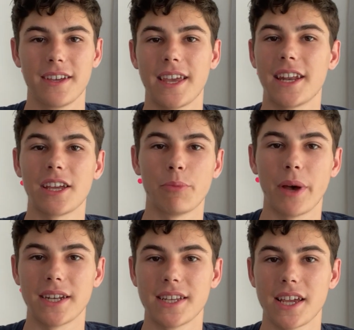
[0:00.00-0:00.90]
getting a
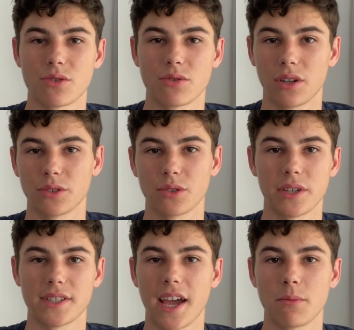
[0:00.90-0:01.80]
bad test result or
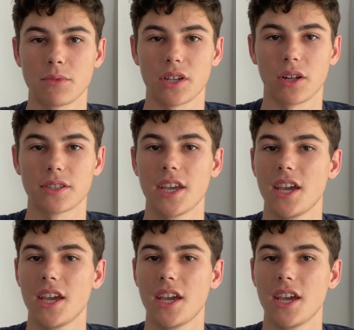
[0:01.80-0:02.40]
exam result,